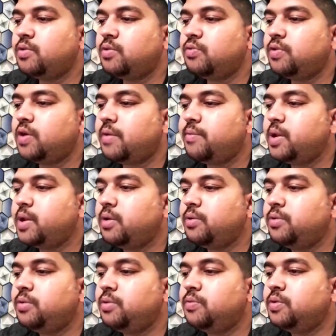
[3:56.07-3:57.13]
5x5
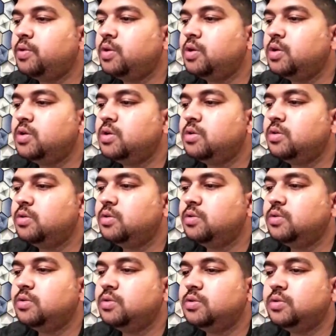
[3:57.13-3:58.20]
nanotube.
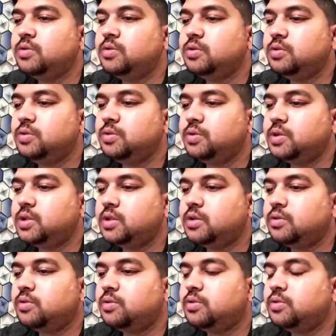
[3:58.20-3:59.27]
You
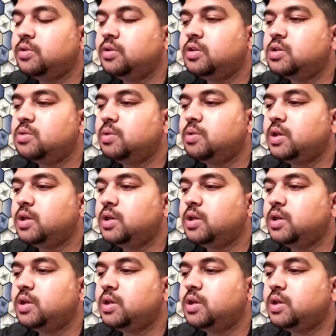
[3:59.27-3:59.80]
can go to the